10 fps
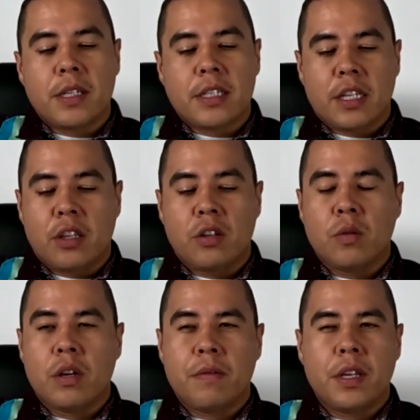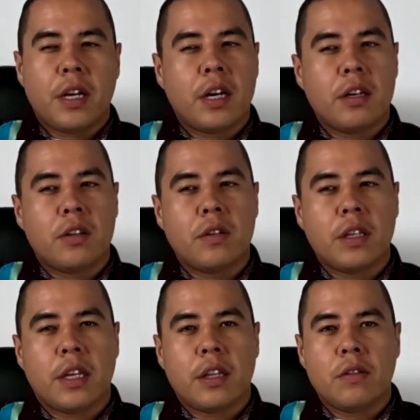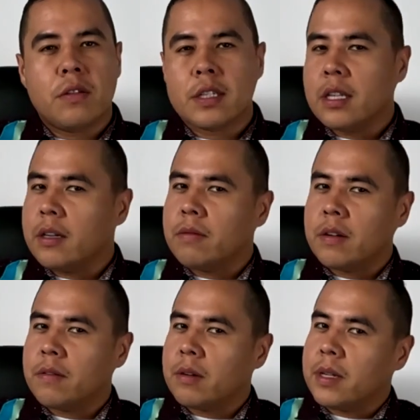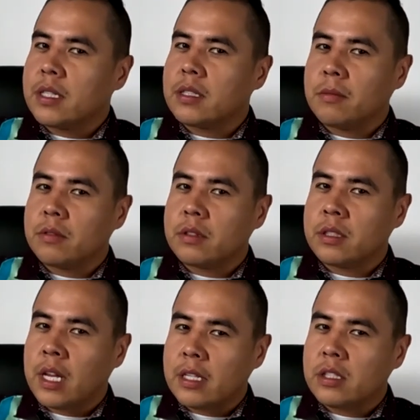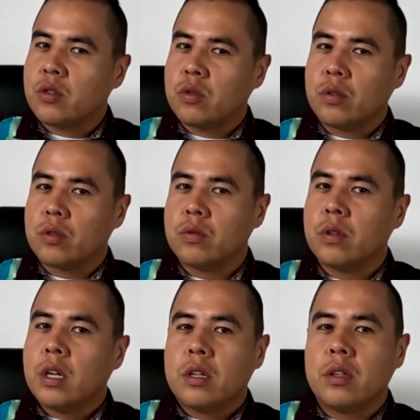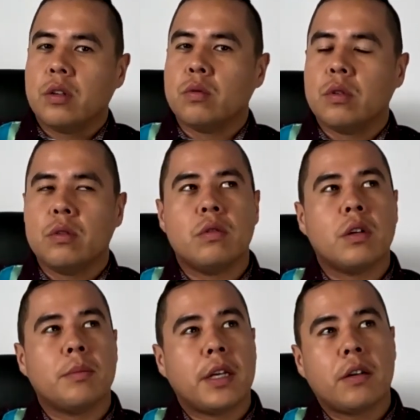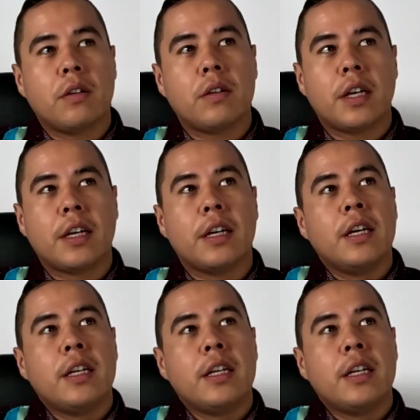He's like, you do whatever you got to do to get through this life, whatever makes the most sense to you, you do. I'm like, okay.